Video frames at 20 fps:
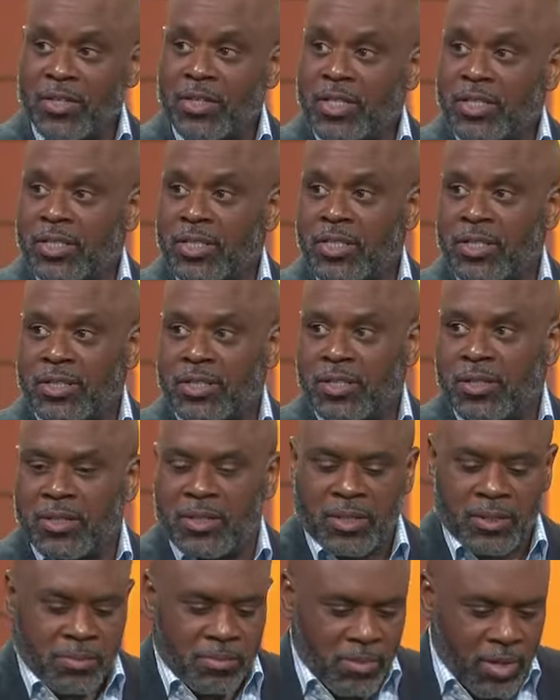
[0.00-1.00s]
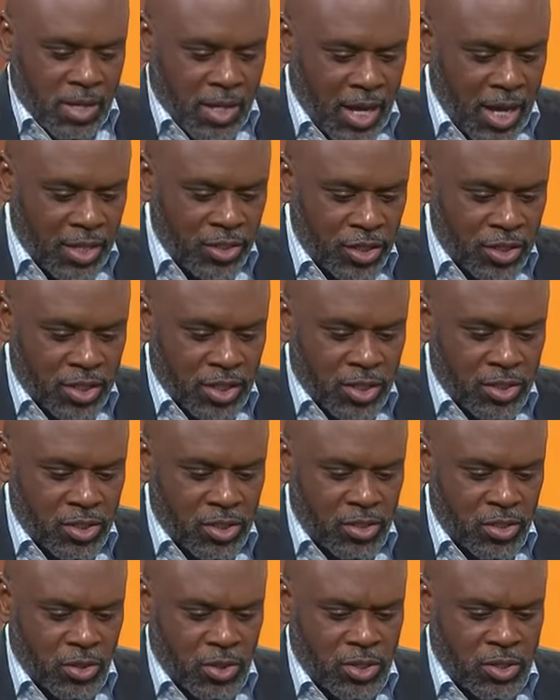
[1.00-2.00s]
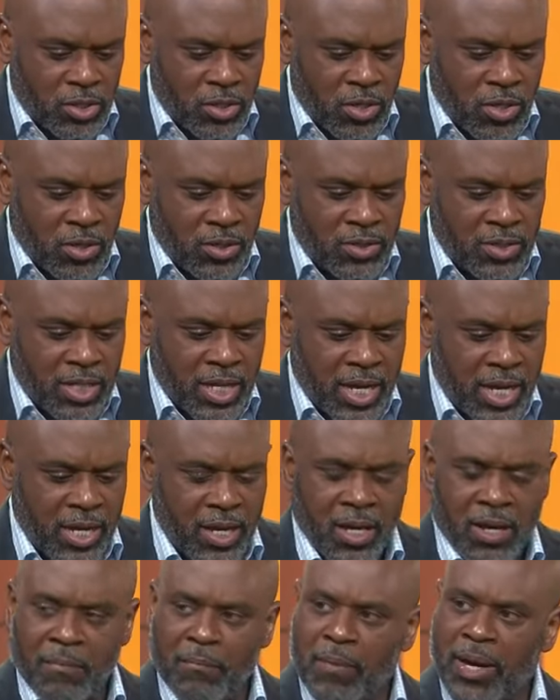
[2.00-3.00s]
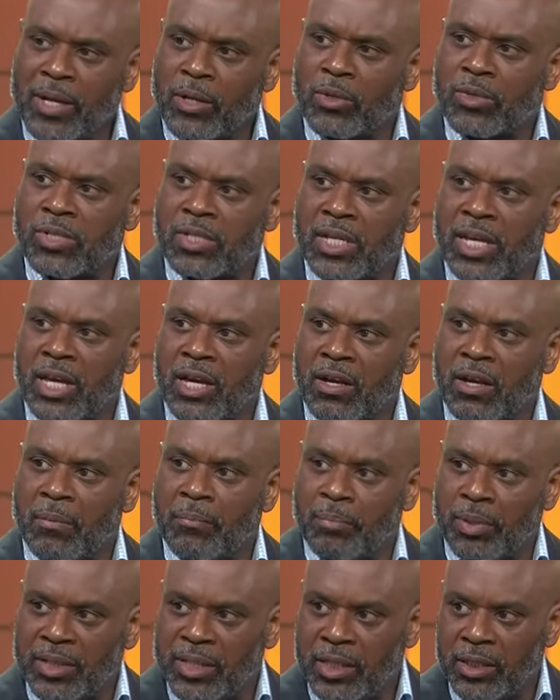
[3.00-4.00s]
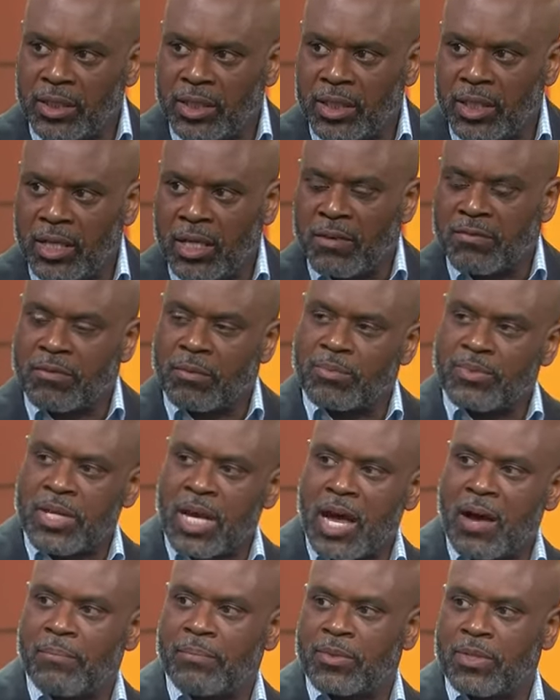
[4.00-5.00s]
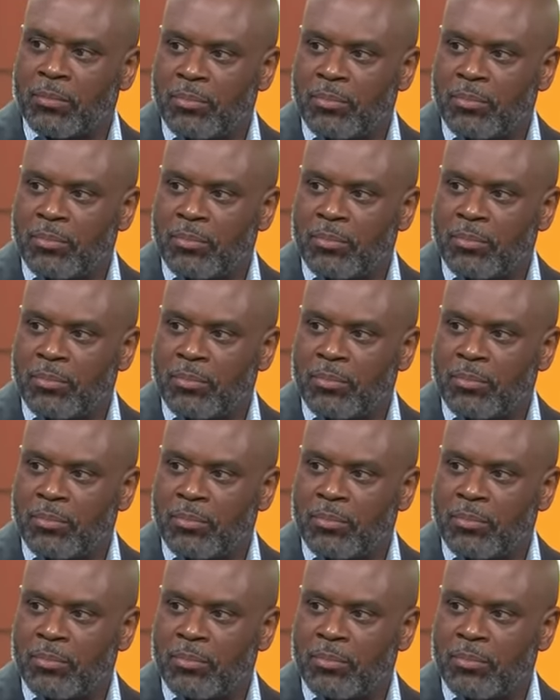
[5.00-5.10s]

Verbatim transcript: listening to them, I just listened to the songs that Michael sang completely from top to